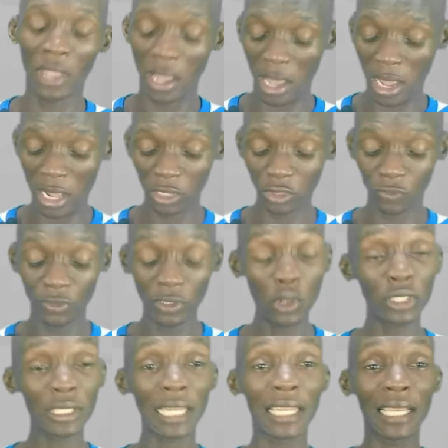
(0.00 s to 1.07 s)

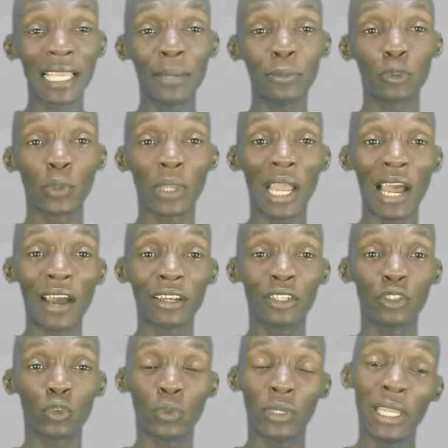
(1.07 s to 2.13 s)
Those are the games we
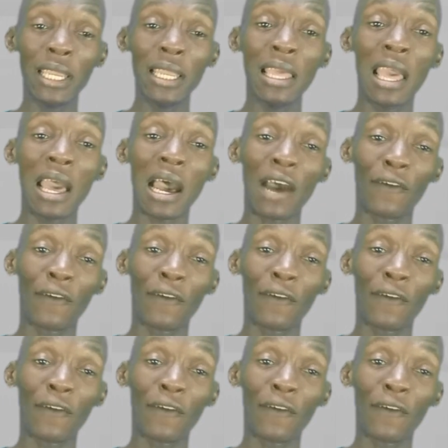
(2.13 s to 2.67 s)
had today.